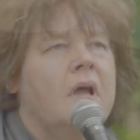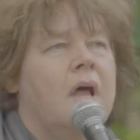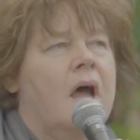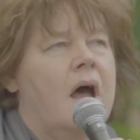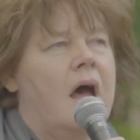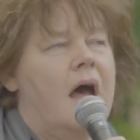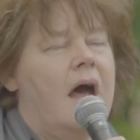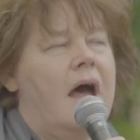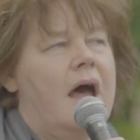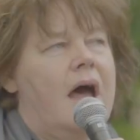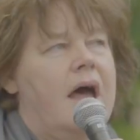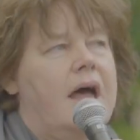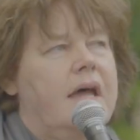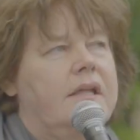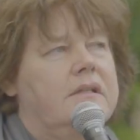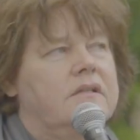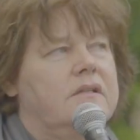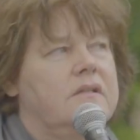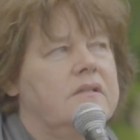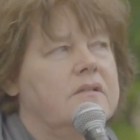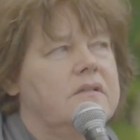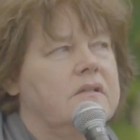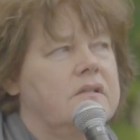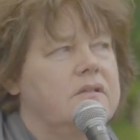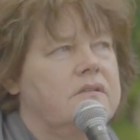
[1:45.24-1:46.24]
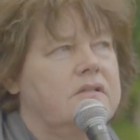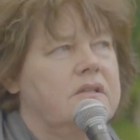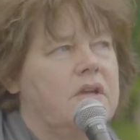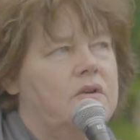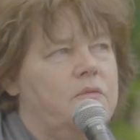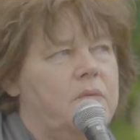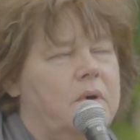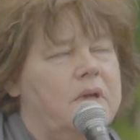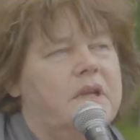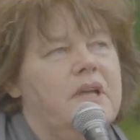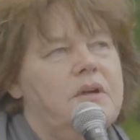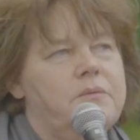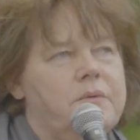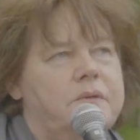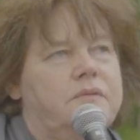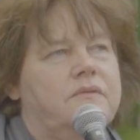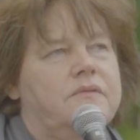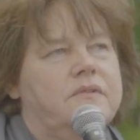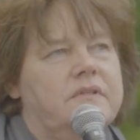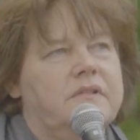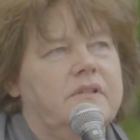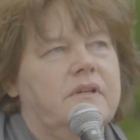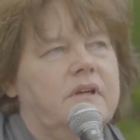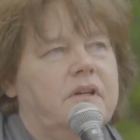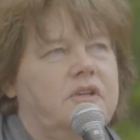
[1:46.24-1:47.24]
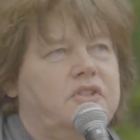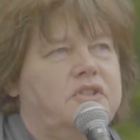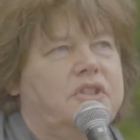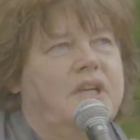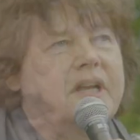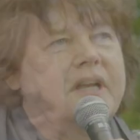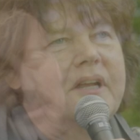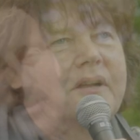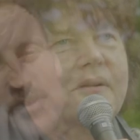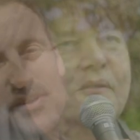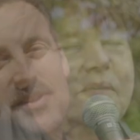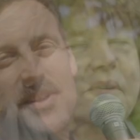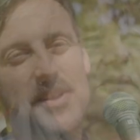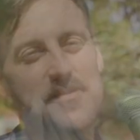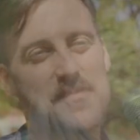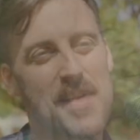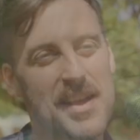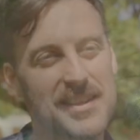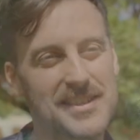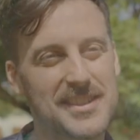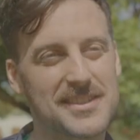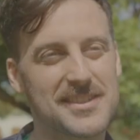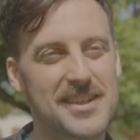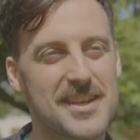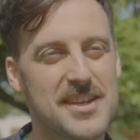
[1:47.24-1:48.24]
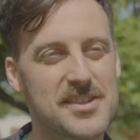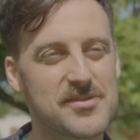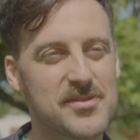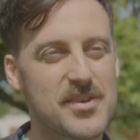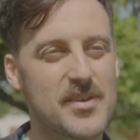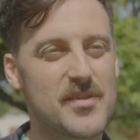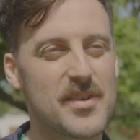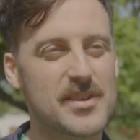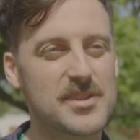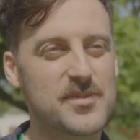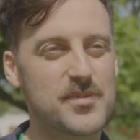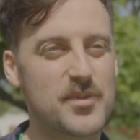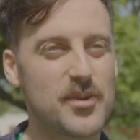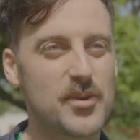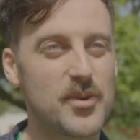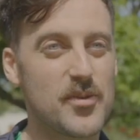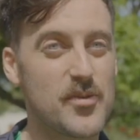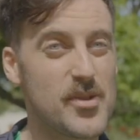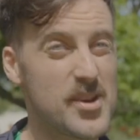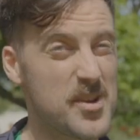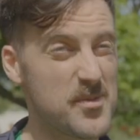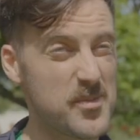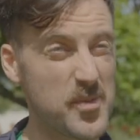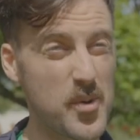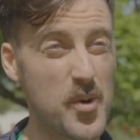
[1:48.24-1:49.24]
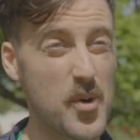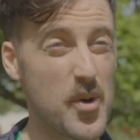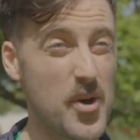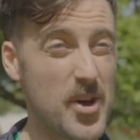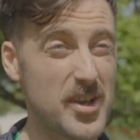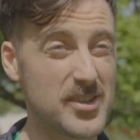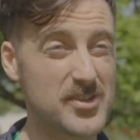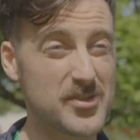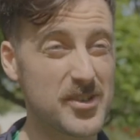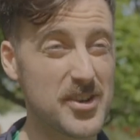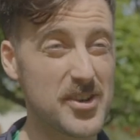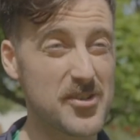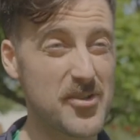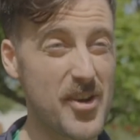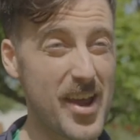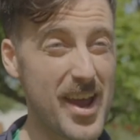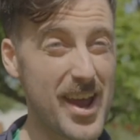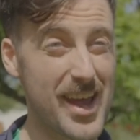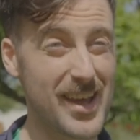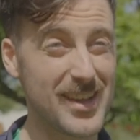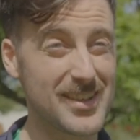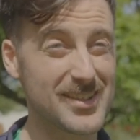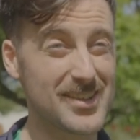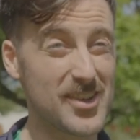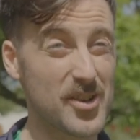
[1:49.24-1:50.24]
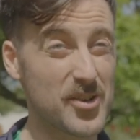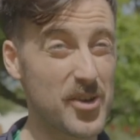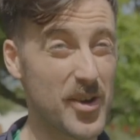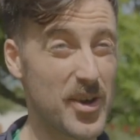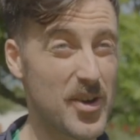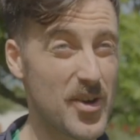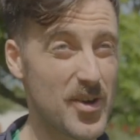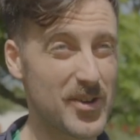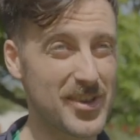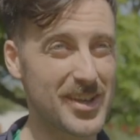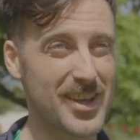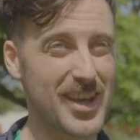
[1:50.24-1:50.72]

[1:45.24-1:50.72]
wonderful to address an audience like this festivals like the Manchester History Festival are really important, it's really great, there's a lot going on